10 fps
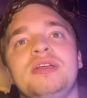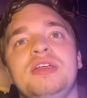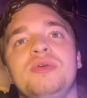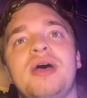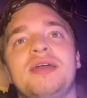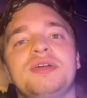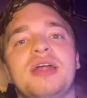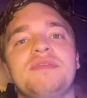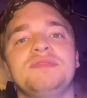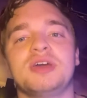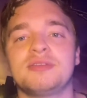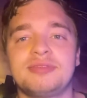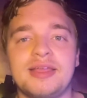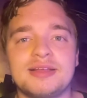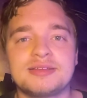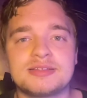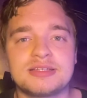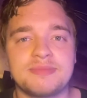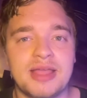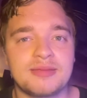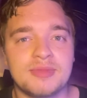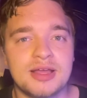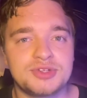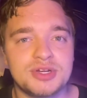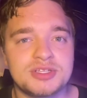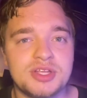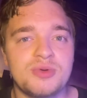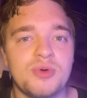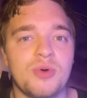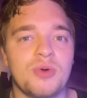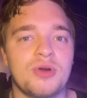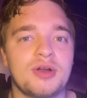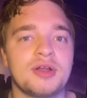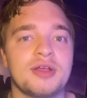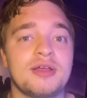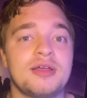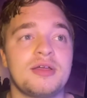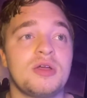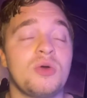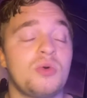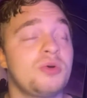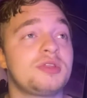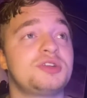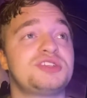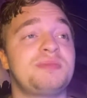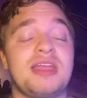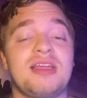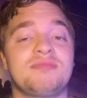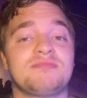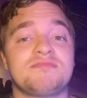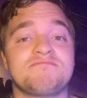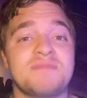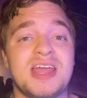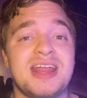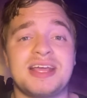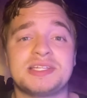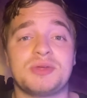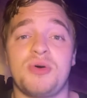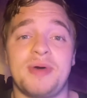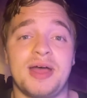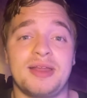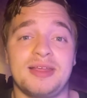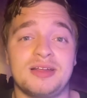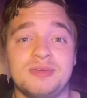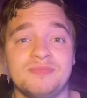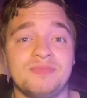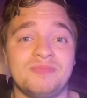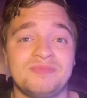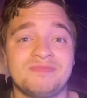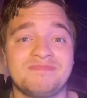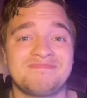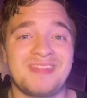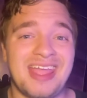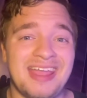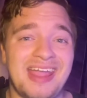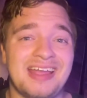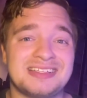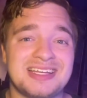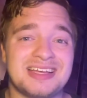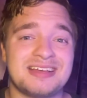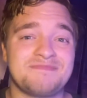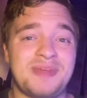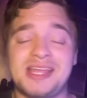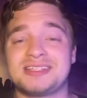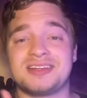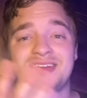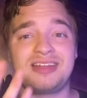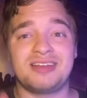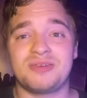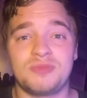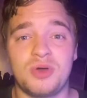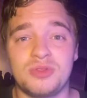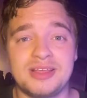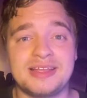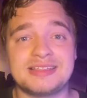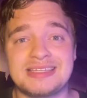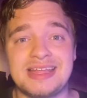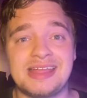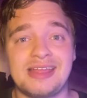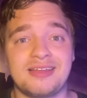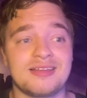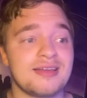you either have done things to make them not trust you, or they're just being an asshole about it, you know? And based on, you know, only seeing,